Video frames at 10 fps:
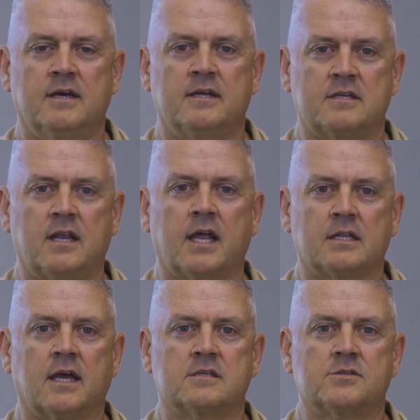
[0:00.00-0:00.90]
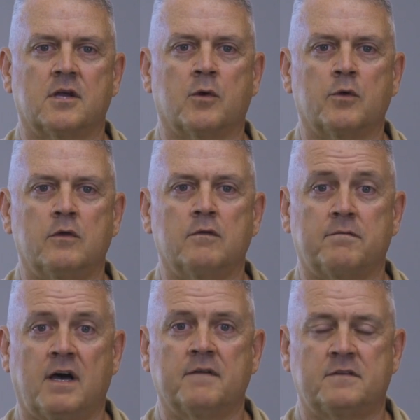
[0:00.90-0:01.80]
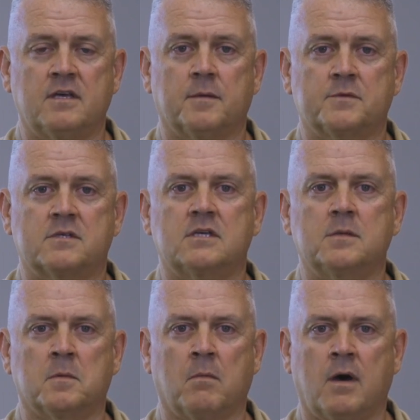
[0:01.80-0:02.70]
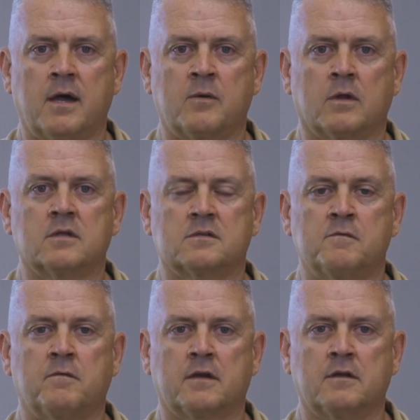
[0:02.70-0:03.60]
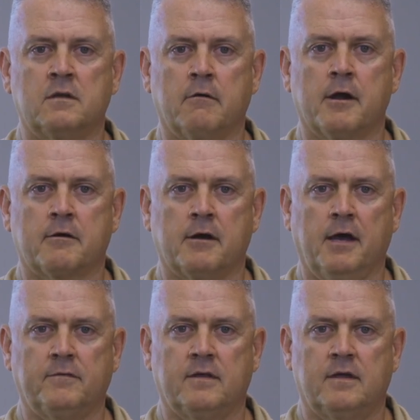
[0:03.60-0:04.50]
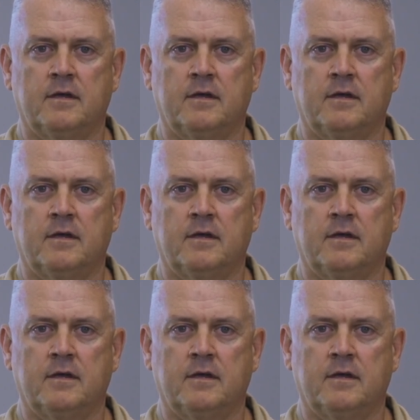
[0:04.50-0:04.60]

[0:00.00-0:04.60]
and today I'd like to share with you 5 tips to keep in mind while disinfecting your aircraft.